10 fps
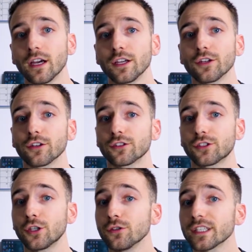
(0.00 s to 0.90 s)
You're
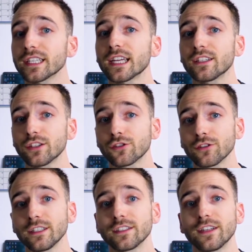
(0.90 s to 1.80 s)
choosing an
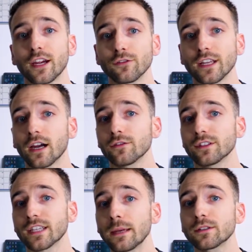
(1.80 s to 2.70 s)
industry to narrow down the
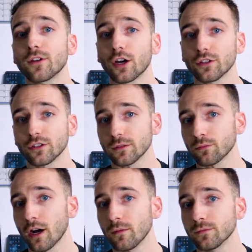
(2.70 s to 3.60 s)
types of articles and
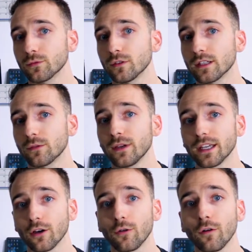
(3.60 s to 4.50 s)
problems we
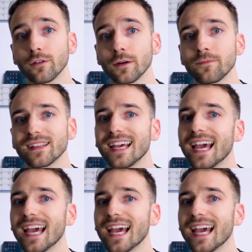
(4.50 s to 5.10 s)
can go over,